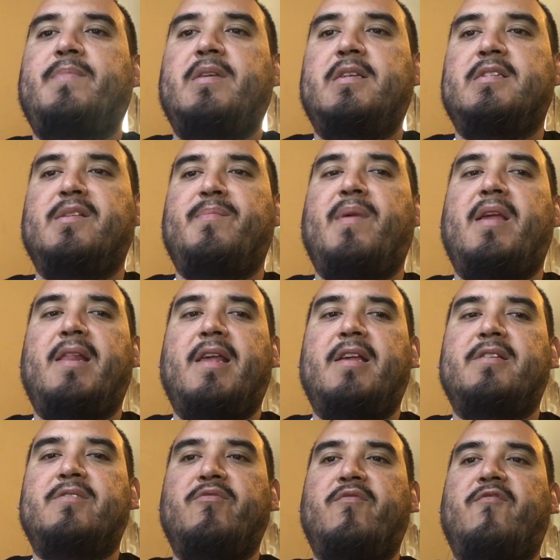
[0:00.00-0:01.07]
This is the Bay nine
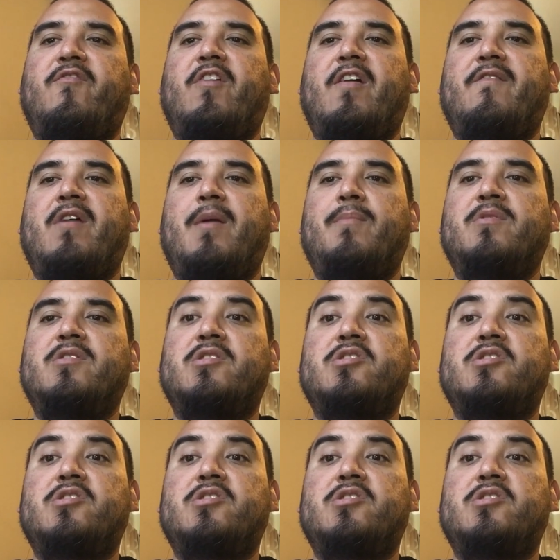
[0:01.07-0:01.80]
two five. I'm going to